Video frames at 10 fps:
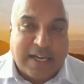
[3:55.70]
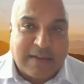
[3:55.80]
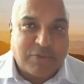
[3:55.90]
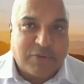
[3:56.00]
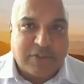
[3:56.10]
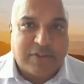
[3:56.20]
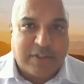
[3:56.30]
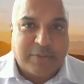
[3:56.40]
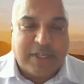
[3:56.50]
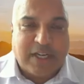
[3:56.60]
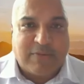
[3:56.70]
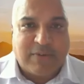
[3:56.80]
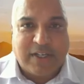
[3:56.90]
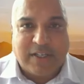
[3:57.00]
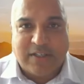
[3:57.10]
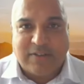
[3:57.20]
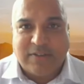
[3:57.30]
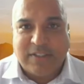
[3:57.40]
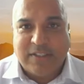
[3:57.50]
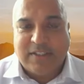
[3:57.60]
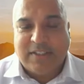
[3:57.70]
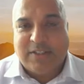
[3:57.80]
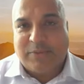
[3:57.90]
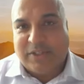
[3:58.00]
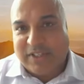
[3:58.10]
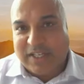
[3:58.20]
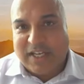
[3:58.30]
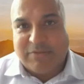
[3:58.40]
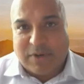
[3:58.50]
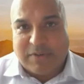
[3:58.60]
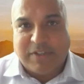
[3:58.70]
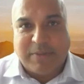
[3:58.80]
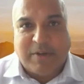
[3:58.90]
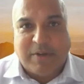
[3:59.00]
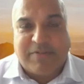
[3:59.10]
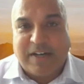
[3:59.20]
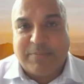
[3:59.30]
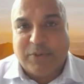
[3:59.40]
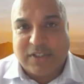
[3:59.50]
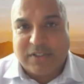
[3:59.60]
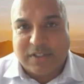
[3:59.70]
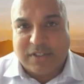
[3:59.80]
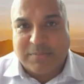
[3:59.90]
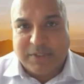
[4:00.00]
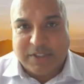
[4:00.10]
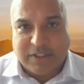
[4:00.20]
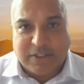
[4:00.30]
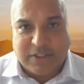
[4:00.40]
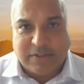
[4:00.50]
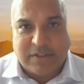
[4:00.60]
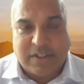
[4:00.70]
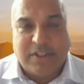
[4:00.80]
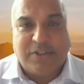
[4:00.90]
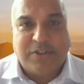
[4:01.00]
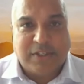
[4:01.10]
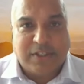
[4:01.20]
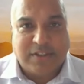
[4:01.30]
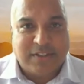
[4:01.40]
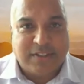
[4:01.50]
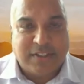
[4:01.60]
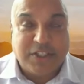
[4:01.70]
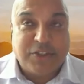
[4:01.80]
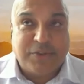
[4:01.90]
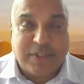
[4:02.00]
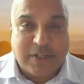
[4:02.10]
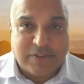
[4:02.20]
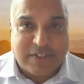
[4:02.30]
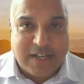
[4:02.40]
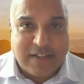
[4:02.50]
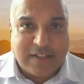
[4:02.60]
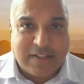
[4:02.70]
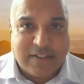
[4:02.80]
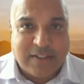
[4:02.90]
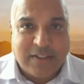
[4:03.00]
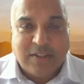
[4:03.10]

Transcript: cap structure that we have right now, we only have roughly about 5.6 million shares issued and outstanding.